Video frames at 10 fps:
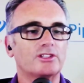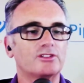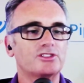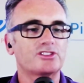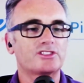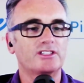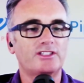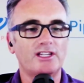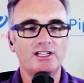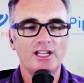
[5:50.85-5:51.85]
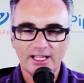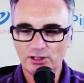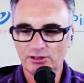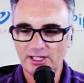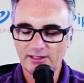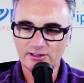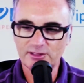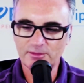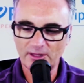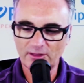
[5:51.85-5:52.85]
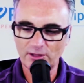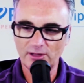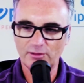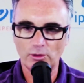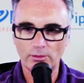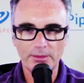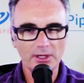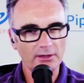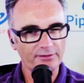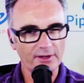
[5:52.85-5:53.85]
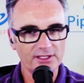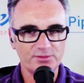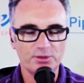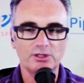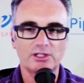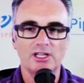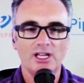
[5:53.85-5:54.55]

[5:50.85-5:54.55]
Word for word: just they you know they, there's about three or four maybe on Facebook.